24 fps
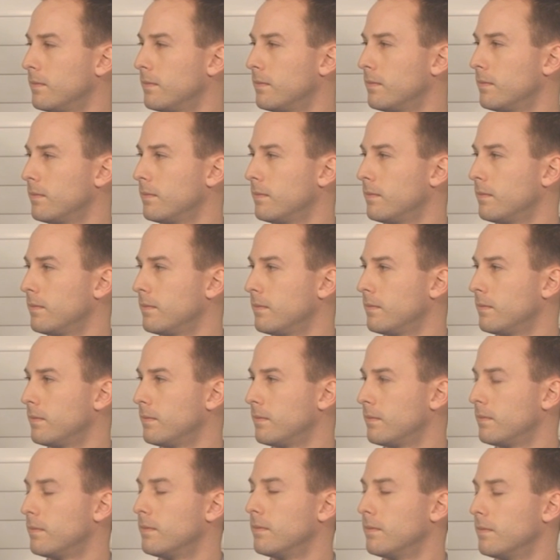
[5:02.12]

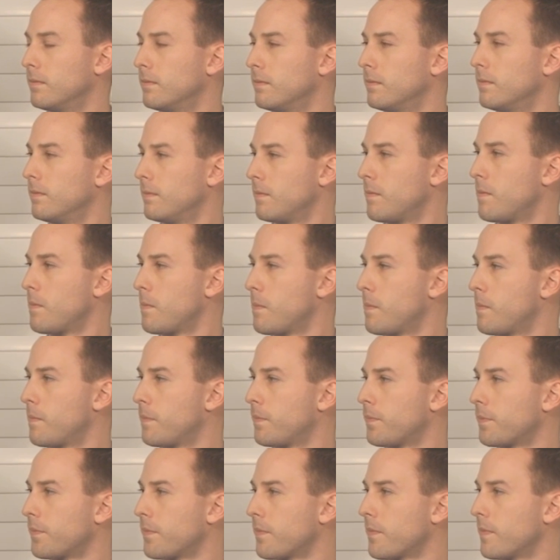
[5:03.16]

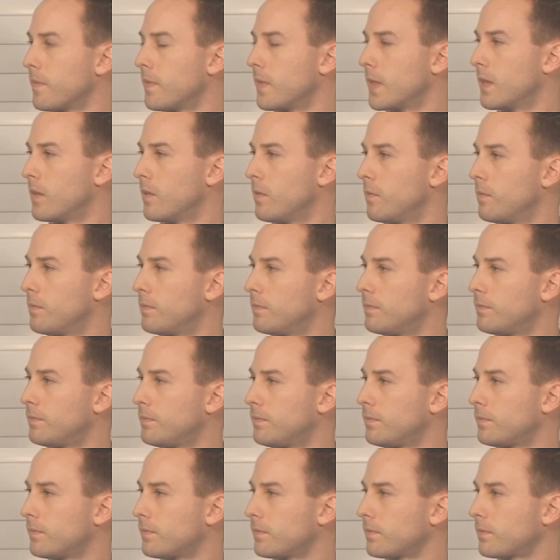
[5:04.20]

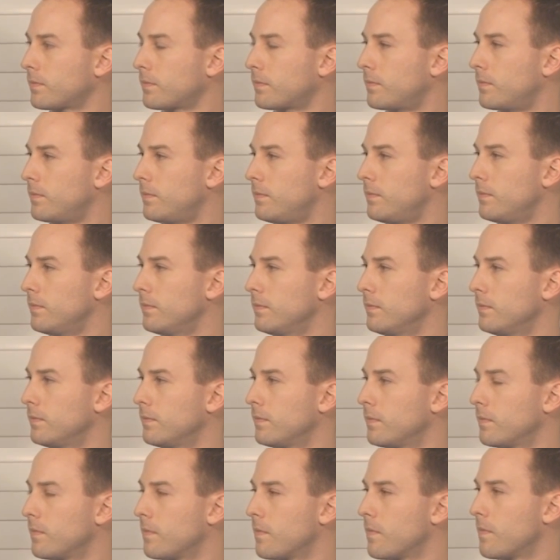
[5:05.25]

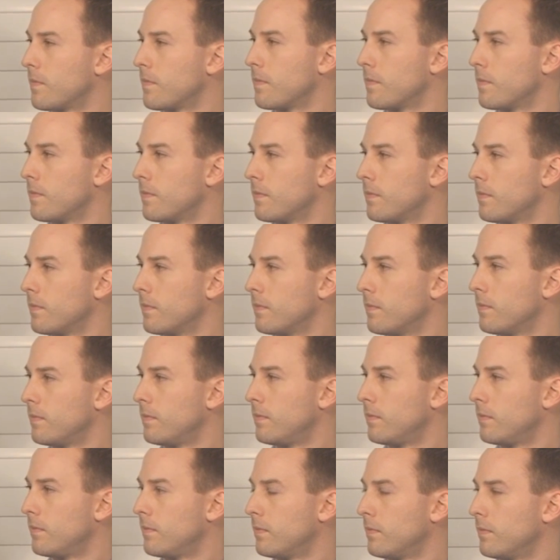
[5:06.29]

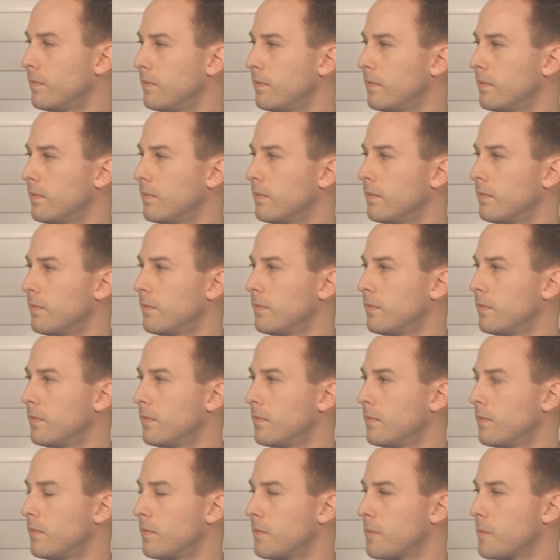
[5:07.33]

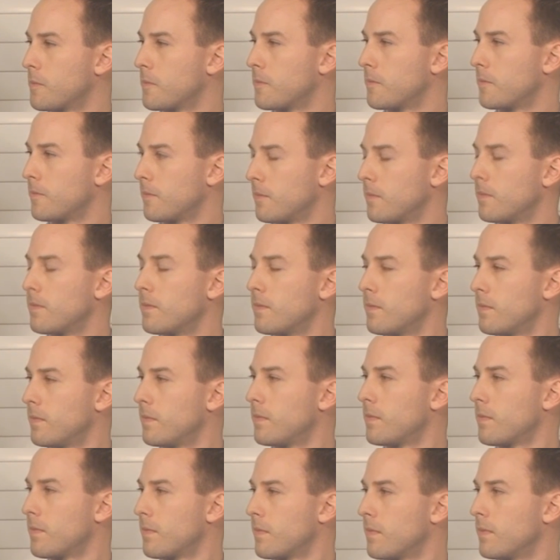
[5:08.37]

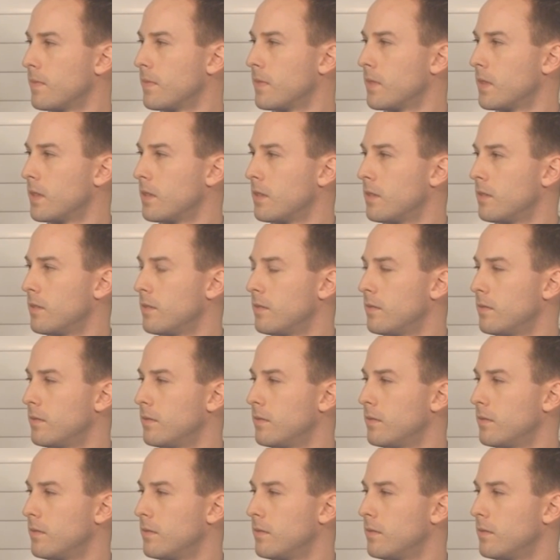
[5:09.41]
No words are spoken by the person on screen.